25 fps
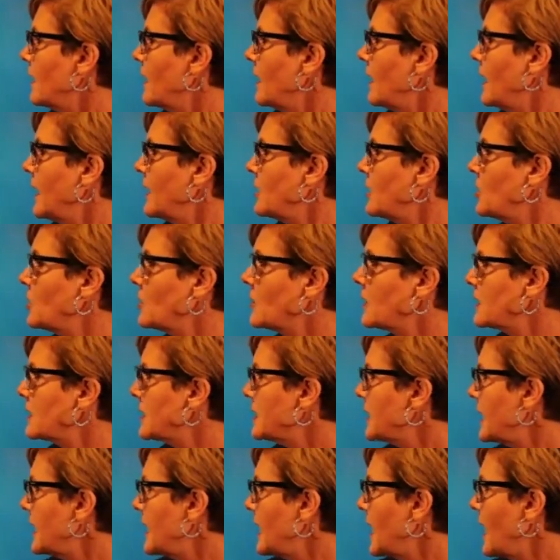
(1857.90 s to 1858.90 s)
and you can
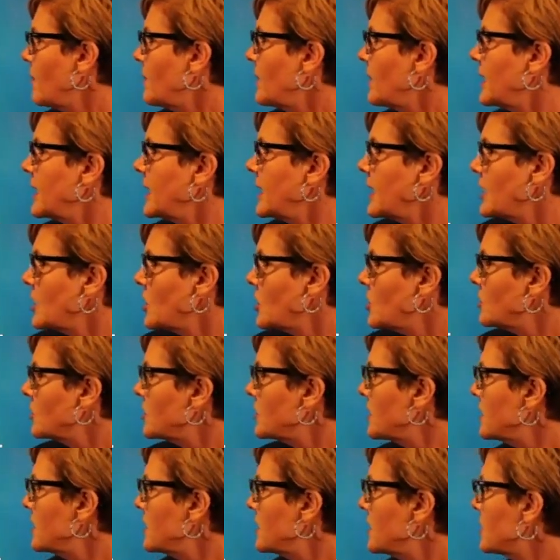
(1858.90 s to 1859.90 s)
see, I mean, he
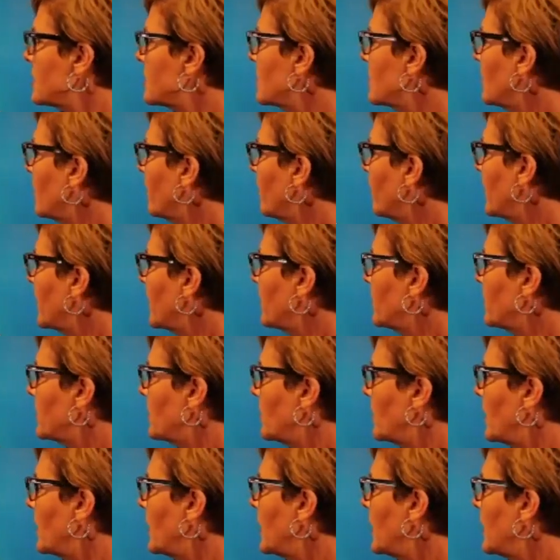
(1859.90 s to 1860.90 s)
uses
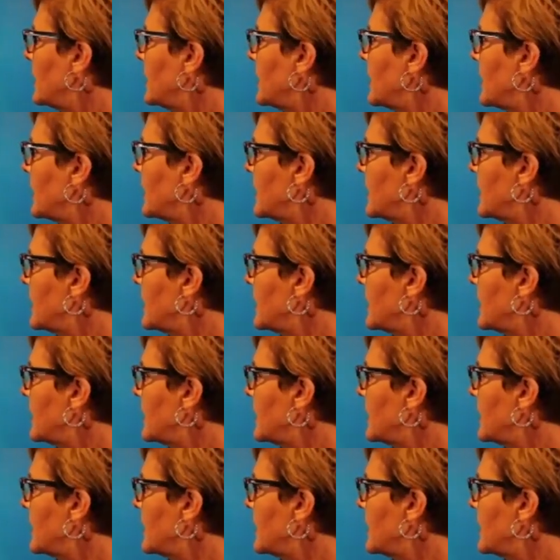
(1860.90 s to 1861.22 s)
the Indian